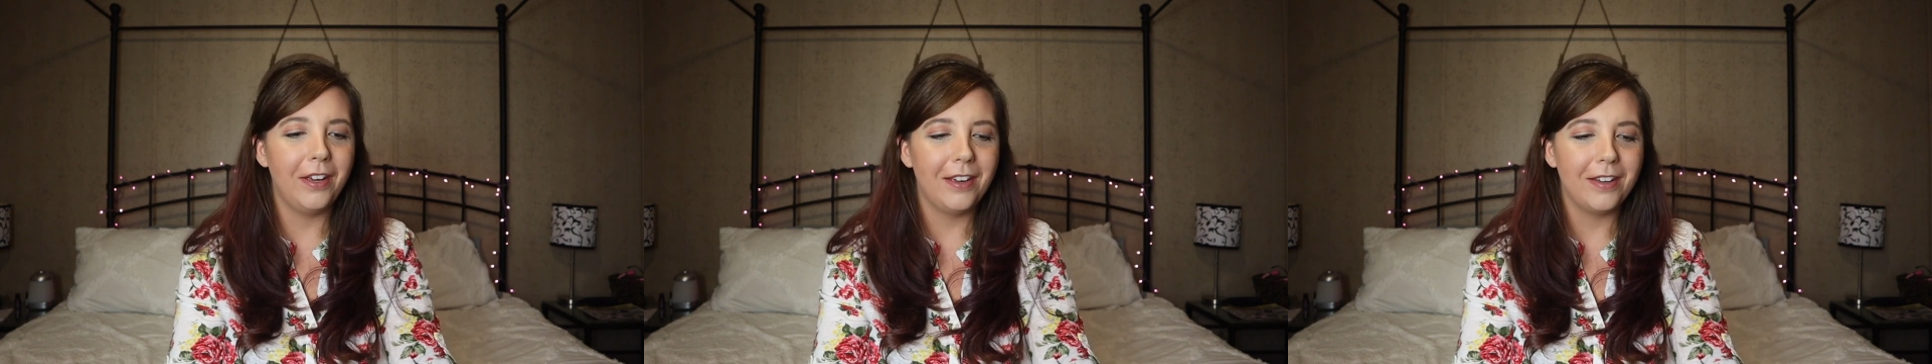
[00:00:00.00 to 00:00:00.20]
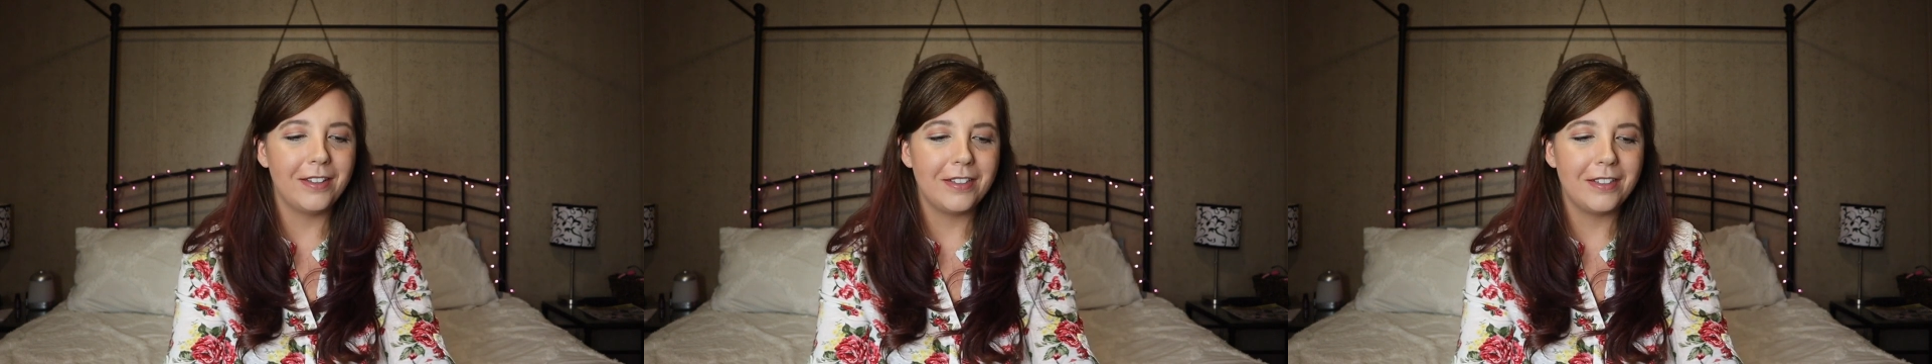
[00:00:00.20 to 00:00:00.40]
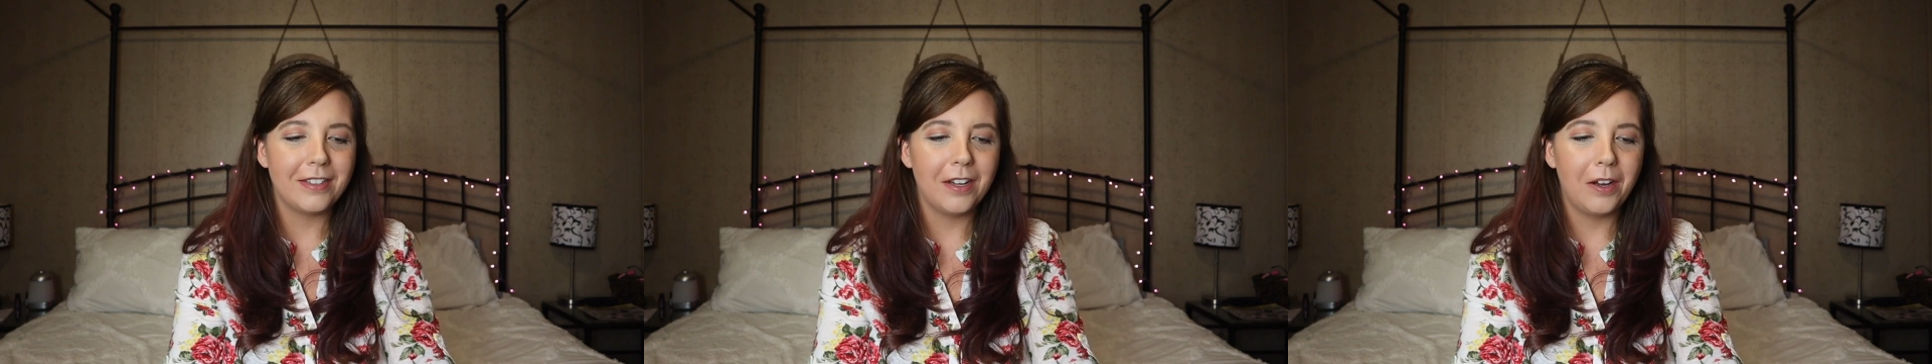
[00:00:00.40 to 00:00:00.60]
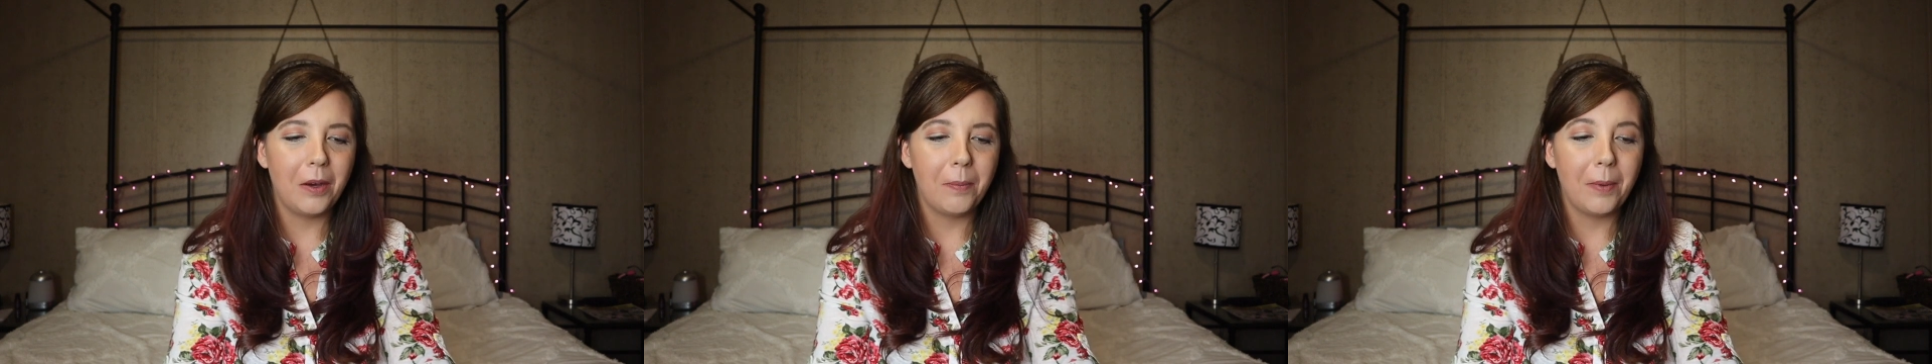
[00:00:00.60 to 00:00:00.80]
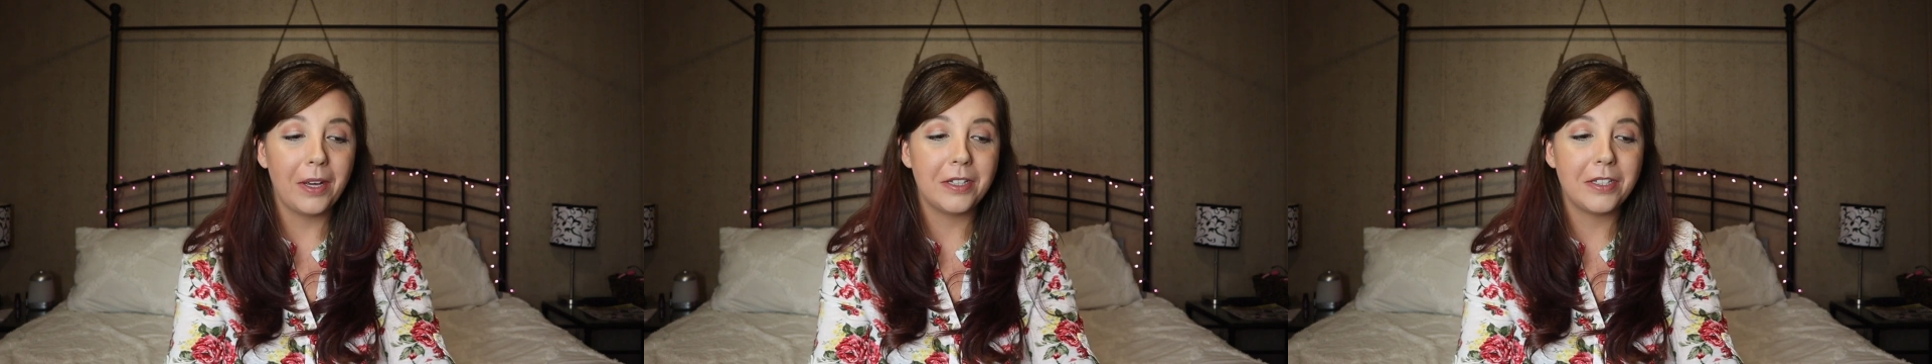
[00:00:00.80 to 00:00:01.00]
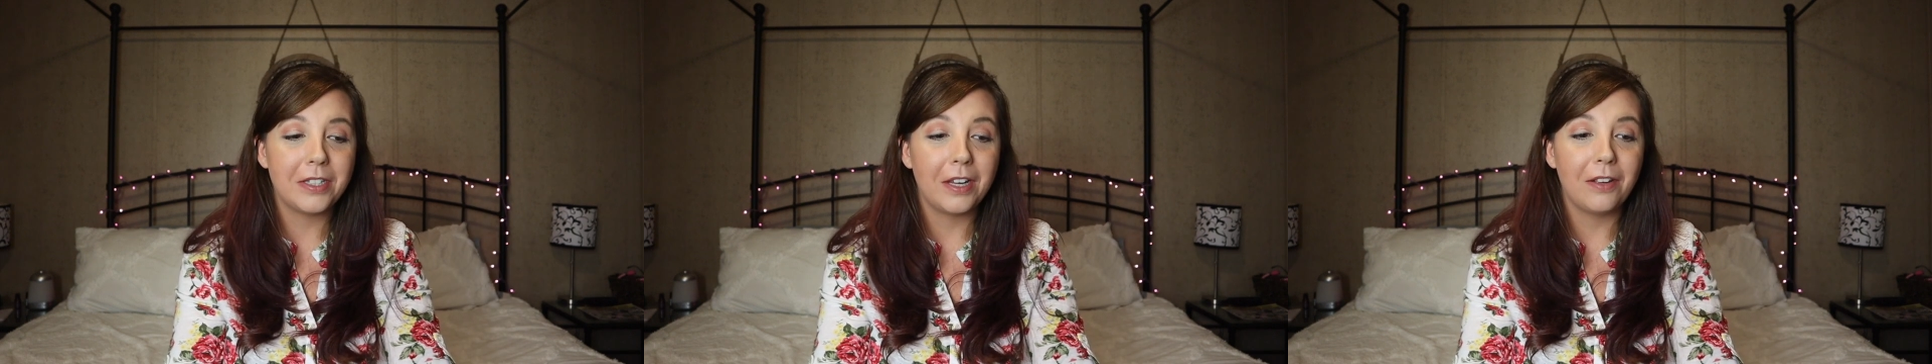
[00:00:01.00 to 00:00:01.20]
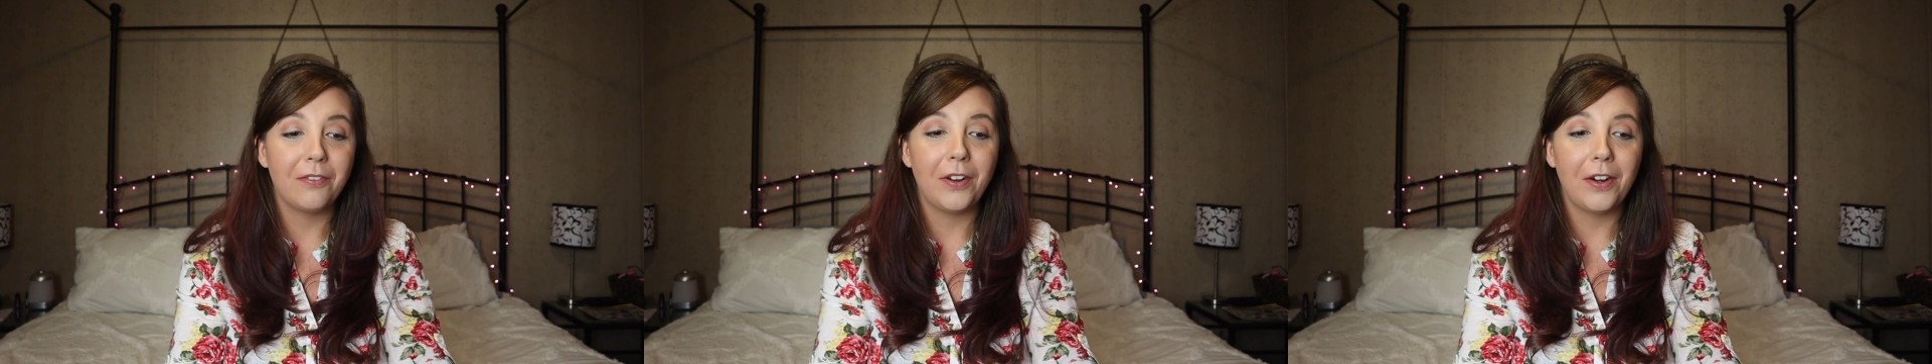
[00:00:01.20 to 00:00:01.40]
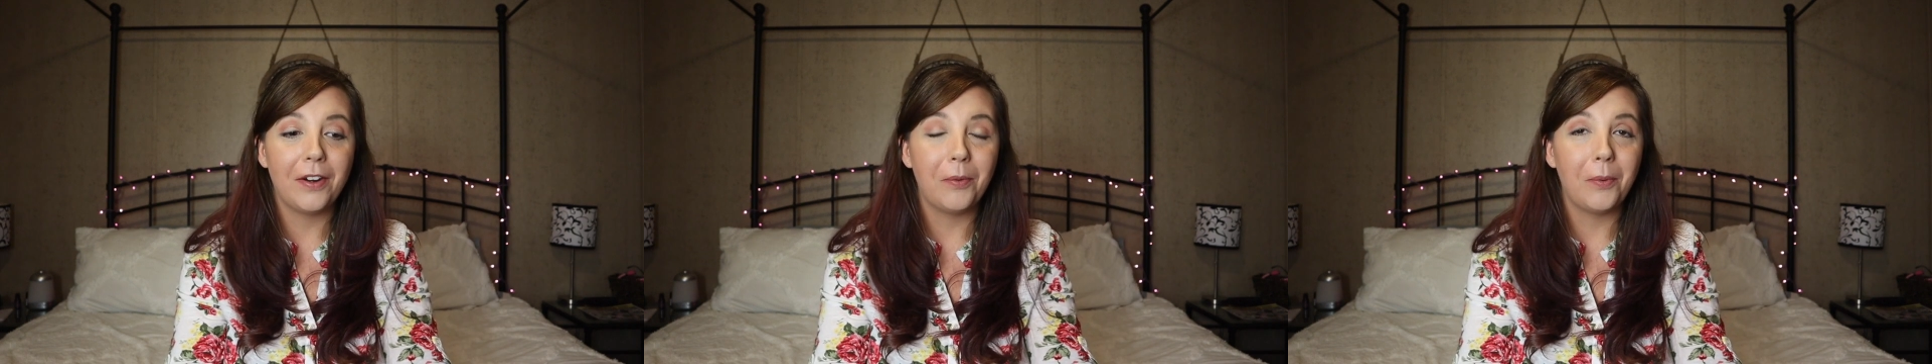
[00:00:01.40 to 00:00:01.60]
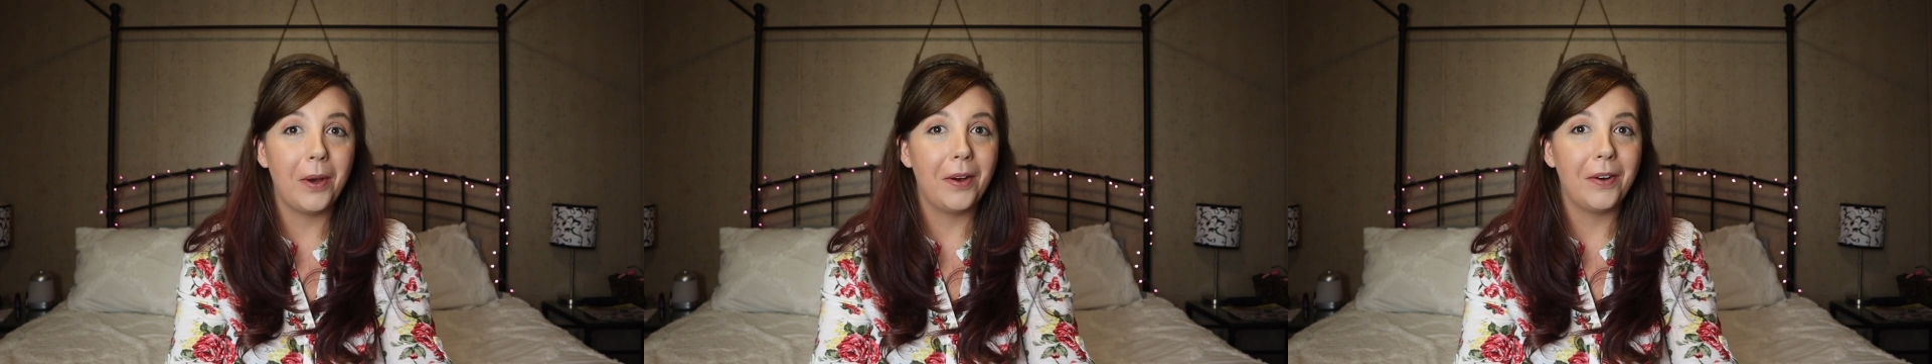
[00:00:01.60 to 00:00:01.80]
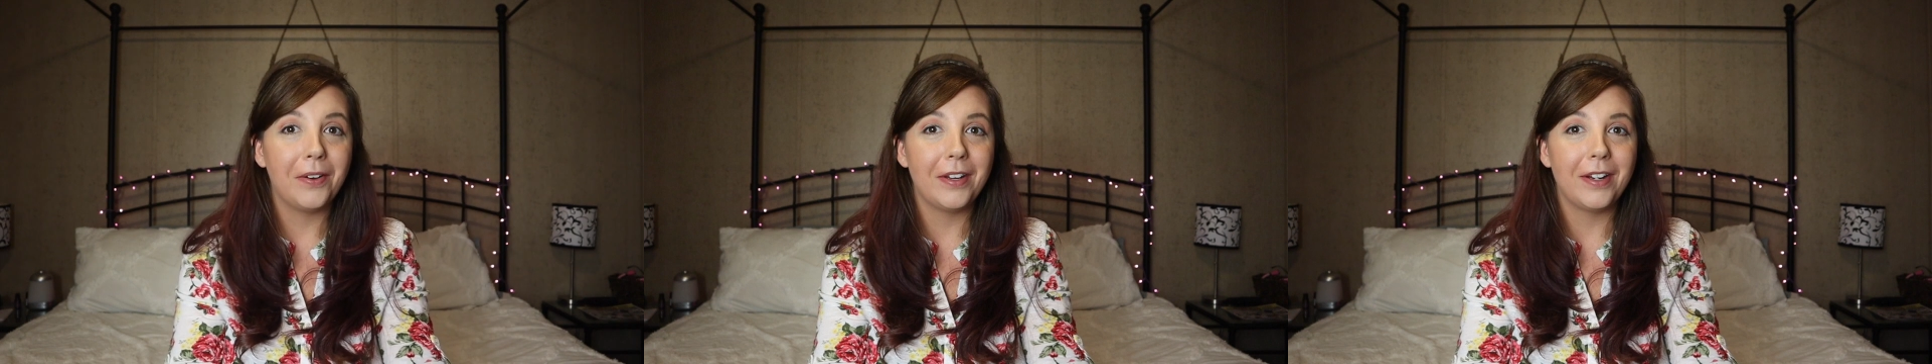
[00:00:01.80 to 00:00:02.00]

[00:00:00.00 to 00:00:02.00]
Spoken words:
and I could sing very well,